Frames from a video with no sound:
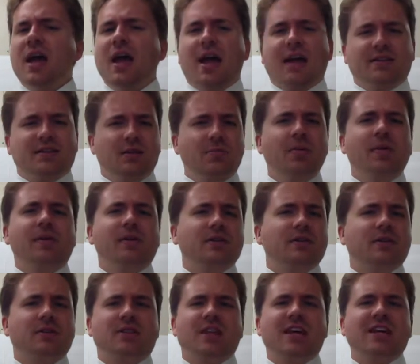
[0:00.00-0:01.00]
And typically
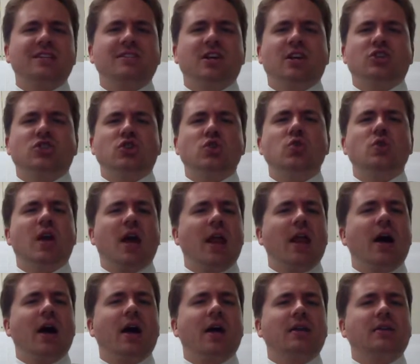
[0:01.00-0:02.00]
they're things that you
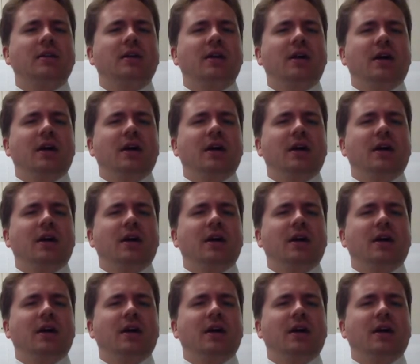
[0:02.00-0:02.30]
cannot